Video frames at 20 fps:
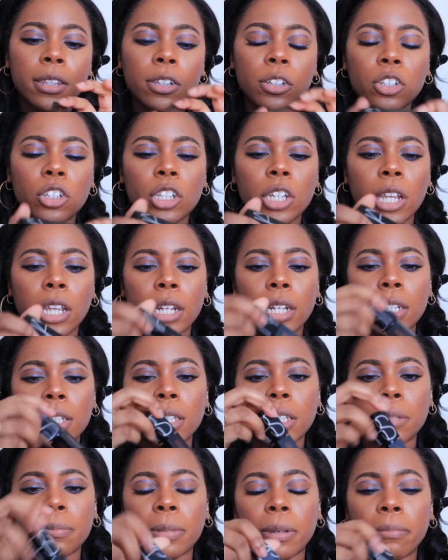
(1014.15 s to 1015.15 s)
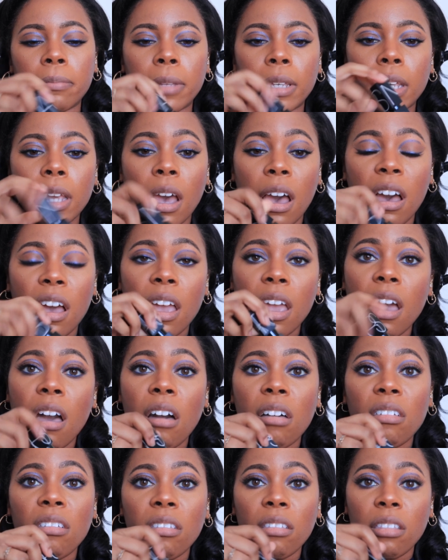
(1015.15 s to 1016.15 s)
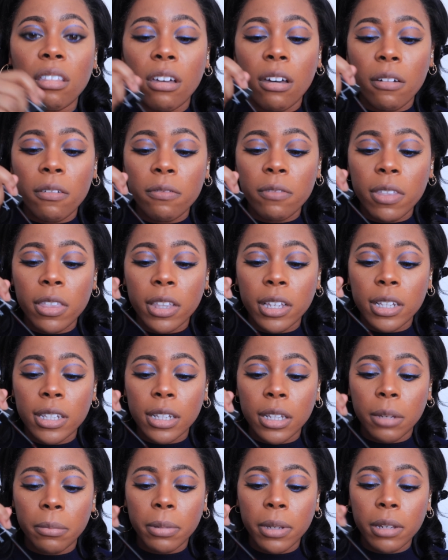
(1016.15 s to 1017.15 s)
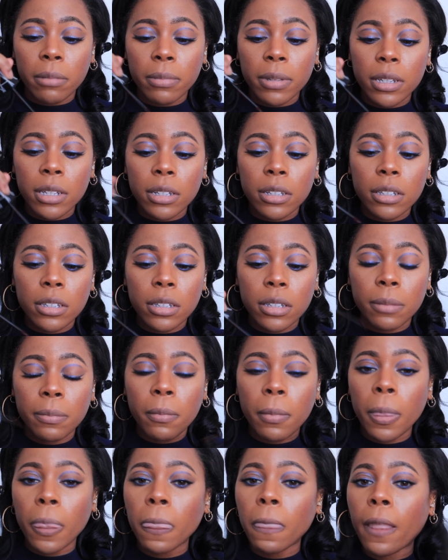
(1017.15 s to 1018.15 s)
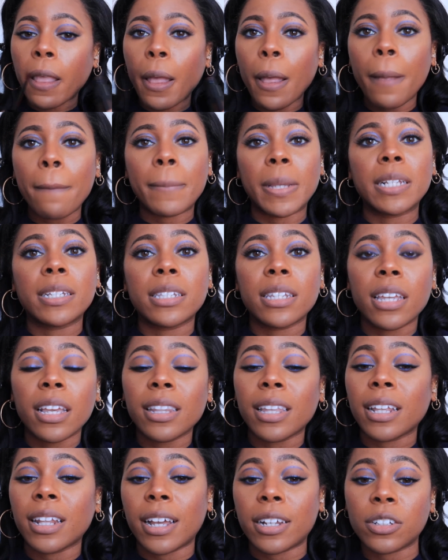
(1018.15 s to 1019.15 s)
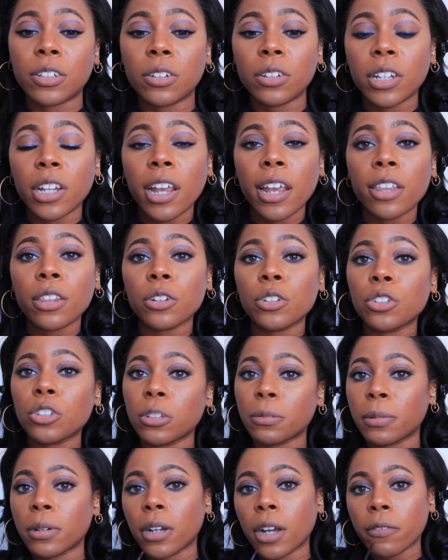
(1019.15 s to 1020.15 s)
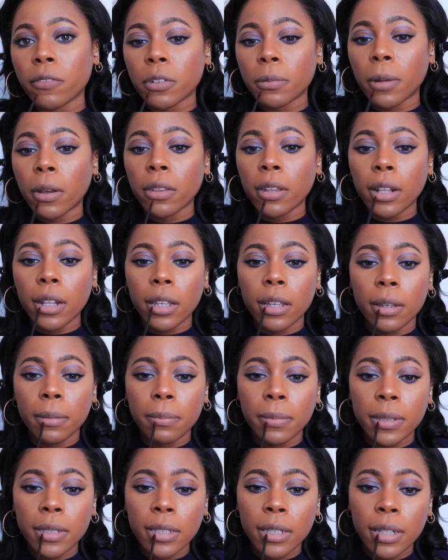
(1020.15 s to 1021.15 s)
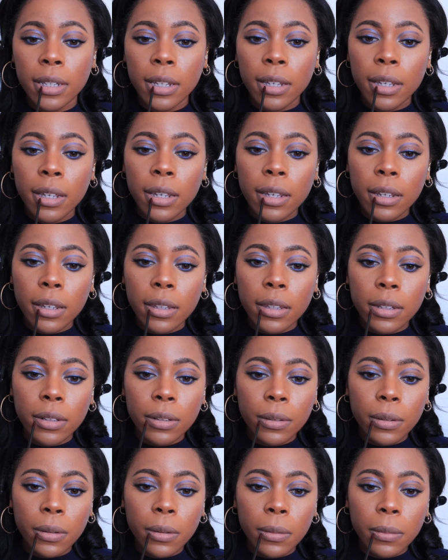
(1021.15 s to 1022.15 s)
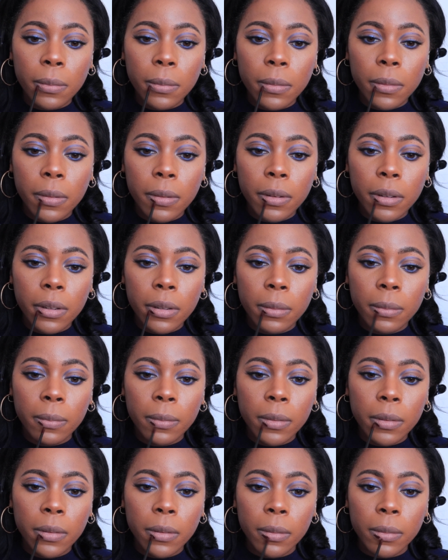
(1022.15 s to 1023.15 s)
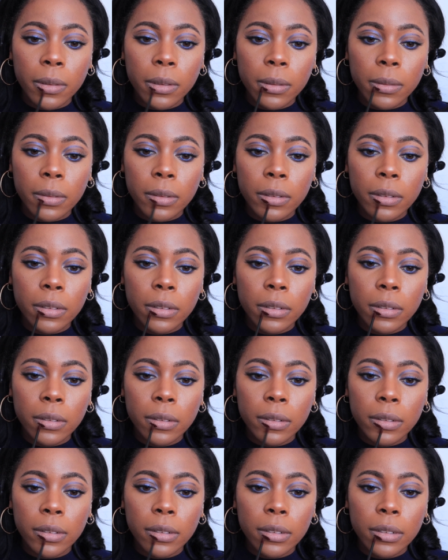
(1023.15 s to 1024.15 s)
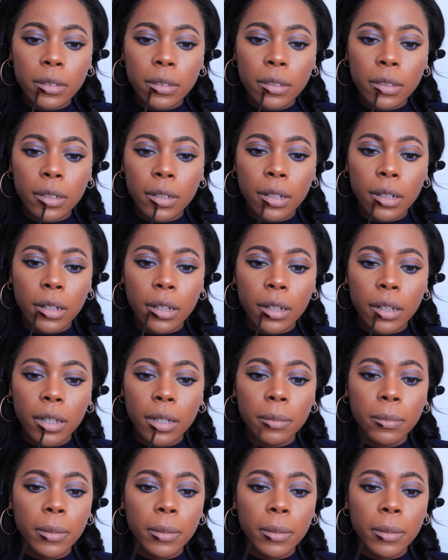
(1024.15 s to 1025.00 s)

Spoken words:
the shade Spin Me. I love these lip pigments. Amazing. They last all day. They're super comfortable on the lips. They don't quite move. So I'm just going to use this to line